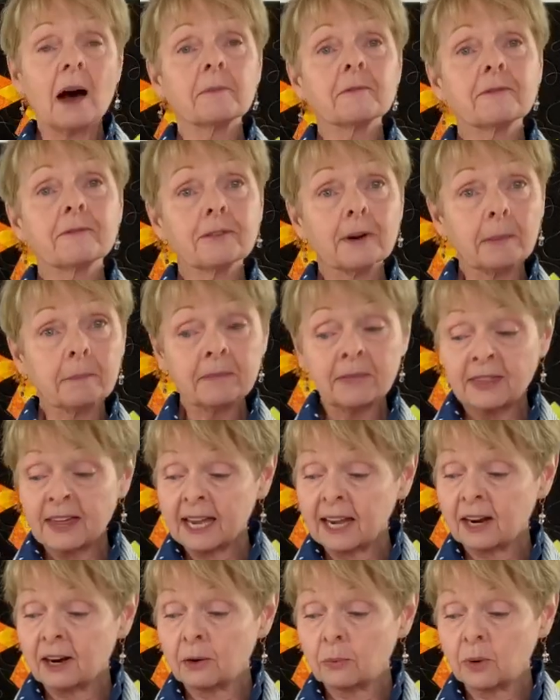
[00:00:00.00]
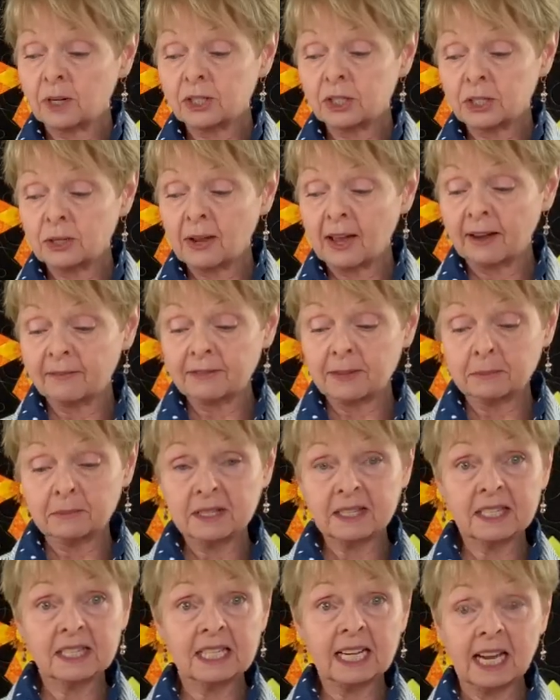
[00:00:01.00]
From there, once you have them
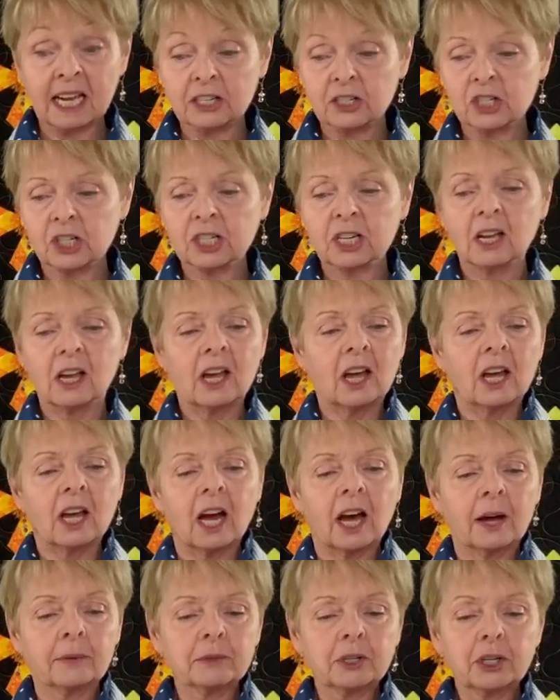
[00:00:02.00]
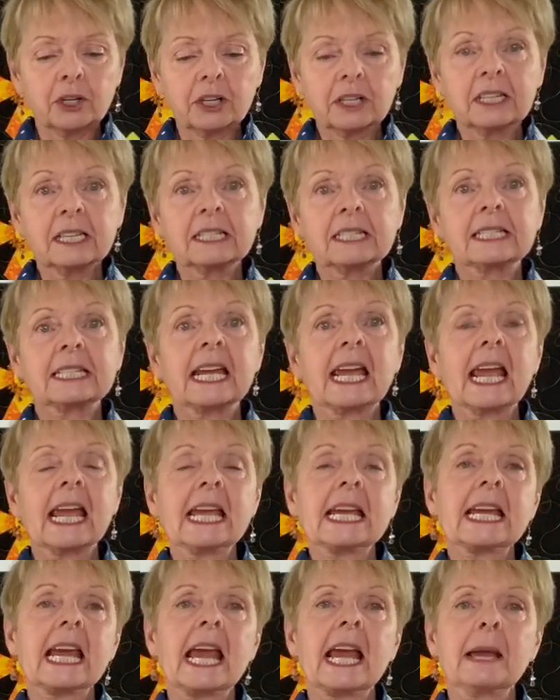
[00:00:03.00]
stitched, you're going to
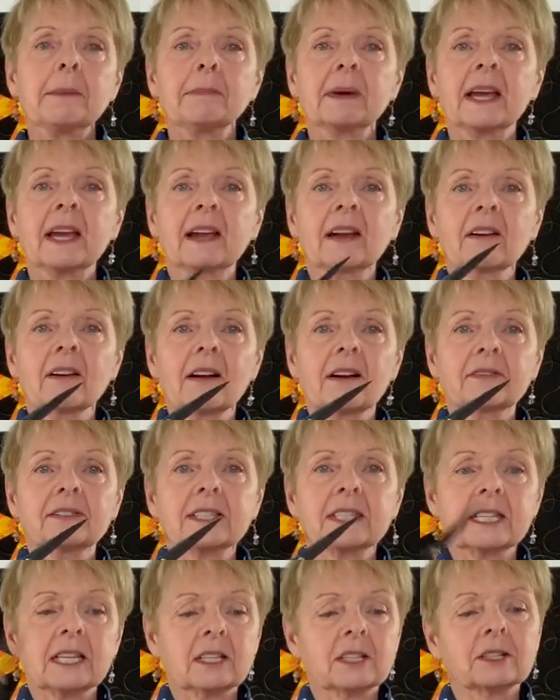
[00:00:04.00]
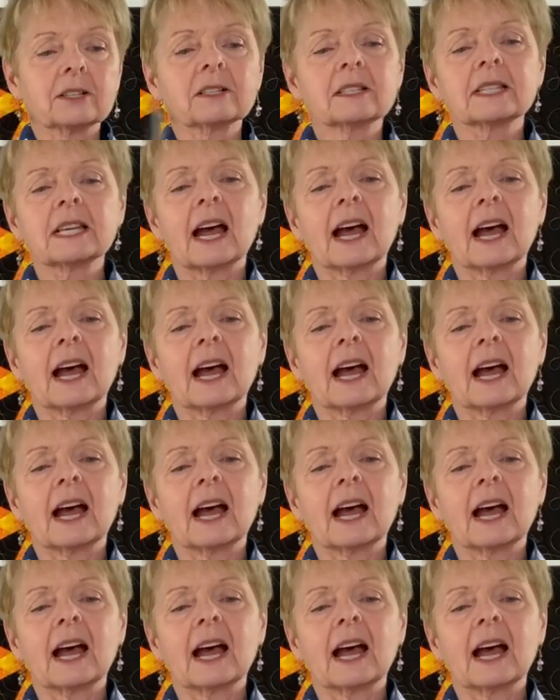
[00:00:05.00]
take a pair of scissors.